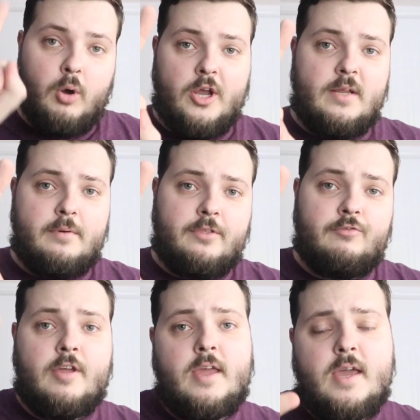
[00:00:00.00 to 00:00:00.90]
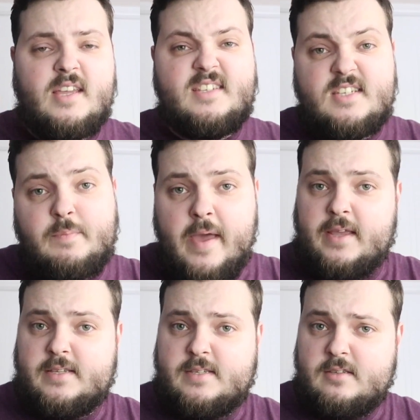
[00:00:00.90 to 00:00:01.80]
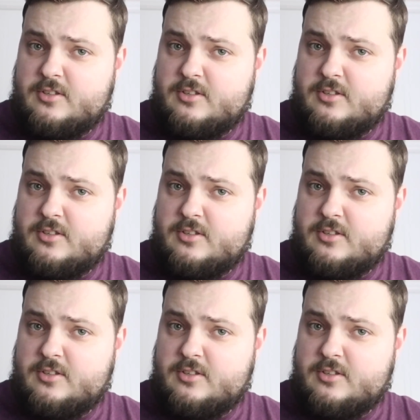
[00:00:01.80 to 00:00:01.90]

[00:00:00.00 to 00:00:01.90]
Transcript: Point number 3 is space.